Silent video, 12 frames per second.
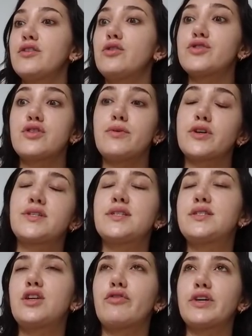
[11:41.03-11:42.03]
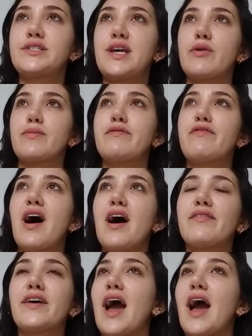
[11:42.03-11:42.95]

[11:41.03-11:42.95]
Those are the books that still really stay with me. Five,